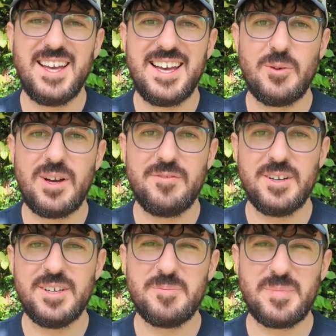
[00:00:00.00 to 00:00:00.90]

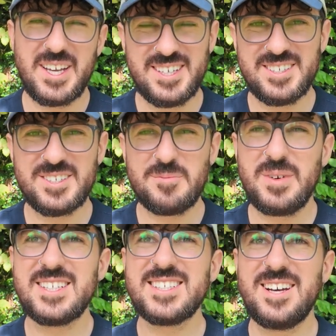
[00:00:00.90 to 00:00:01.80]
However, because
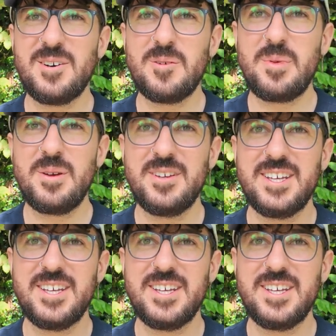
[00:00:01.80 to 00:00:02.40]
my setup